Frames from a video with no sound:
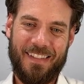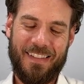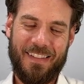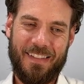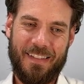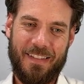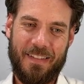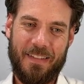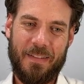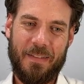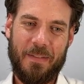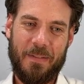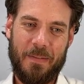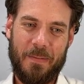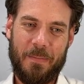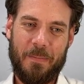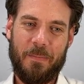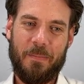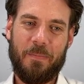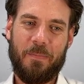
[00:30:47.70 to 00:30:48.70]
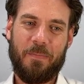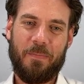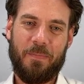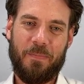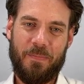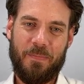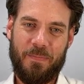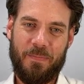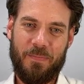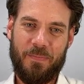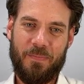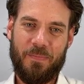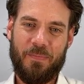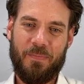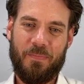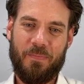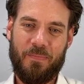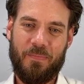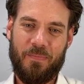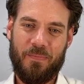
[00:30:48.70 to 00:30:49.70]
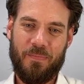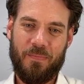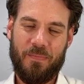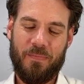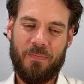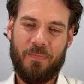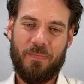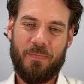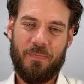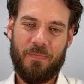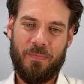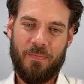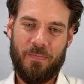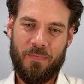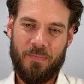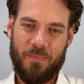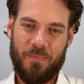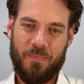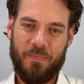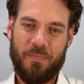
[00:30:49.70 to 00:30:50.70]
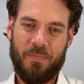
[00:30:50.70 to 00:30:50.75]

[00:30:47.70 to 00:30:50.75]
[no speech]